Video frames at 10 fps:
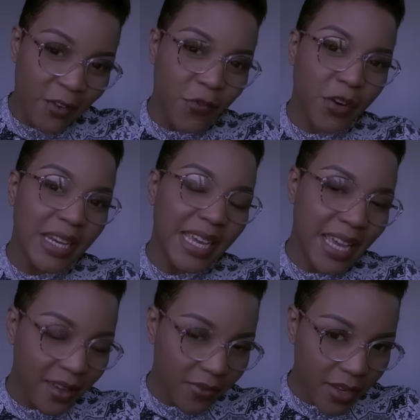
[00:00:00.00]
For an
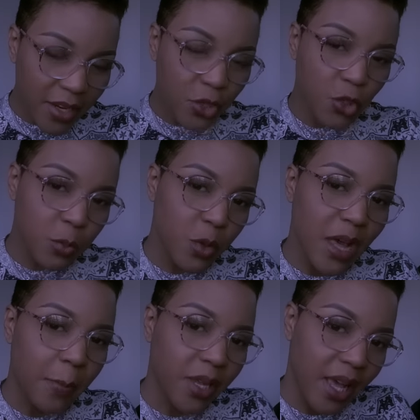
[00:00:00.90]
even, smooth
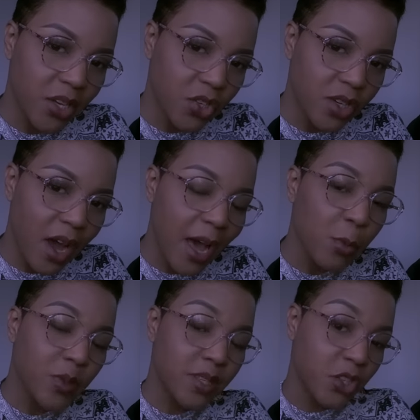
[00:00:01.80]
application, I
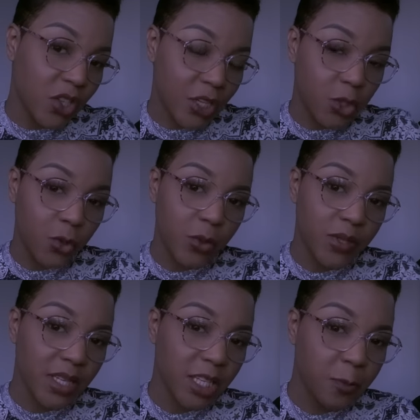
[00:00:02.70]
would suggest you use
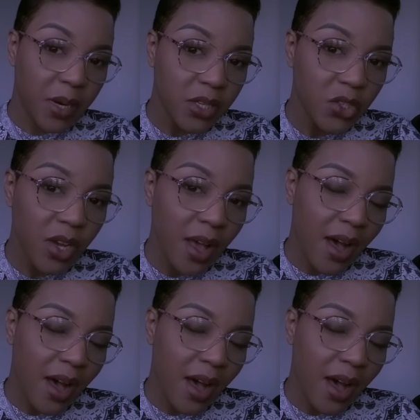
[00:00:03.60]
a sponge.